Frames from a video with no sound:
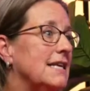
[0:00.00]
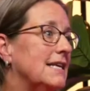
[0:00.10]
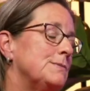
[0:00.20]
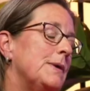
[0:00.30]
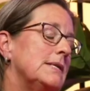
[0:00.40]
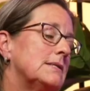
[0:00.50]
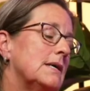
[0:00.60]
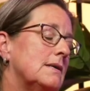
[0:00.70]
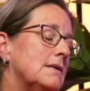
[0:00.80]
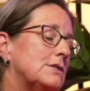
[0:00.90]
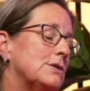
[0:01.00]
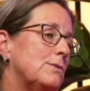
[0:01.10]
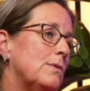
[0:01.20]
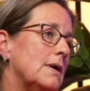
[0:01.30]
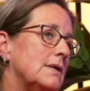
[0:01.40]
depends on,
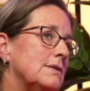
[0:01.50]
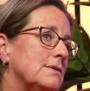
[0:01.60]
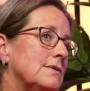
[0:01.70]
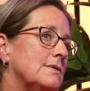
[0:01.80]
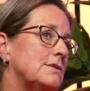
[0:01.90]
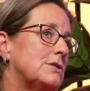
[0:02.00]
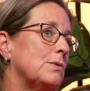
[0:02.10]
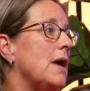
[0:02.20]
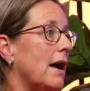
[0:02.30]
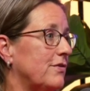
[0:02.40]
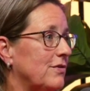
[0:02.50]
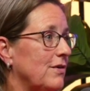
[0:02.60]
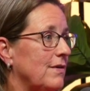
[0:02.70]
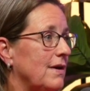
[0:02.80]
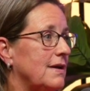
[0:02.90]
so yes,
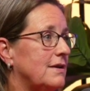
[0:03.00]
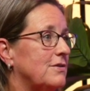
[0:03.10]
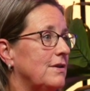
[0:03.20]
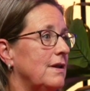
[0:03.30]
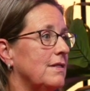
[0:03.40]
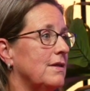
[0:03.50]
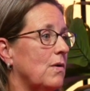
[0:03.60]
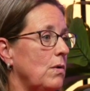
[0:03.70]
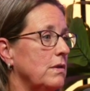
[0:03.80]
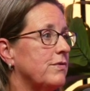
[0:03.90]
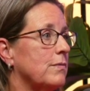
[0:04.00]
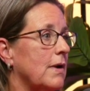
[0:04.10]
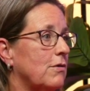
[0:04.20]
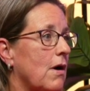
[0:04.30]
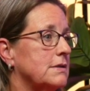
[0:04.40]
the goal of the
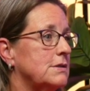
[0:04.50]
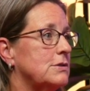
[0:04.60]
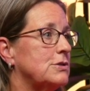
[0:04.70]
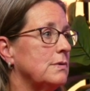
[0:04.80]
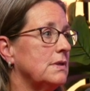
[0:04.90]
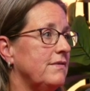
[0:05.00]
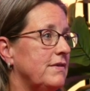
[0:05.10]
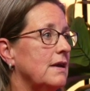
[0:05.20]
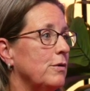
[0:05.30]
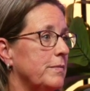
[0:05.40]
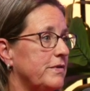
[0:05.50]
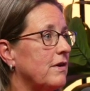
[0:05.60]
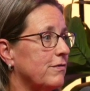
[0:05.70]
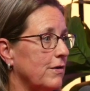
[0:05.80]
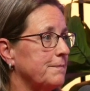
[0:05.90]
Red Cross is to alleviate human
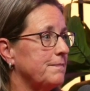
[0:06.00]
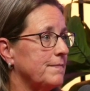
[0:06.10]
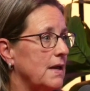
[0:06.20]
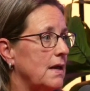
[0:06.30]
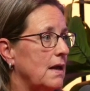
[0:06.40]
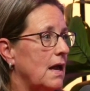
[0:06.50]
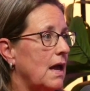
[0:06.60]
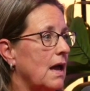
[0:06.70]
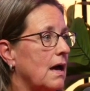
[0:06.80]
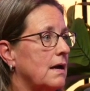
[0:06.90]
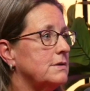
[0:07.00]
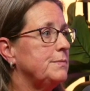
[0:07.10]
suffering, and to be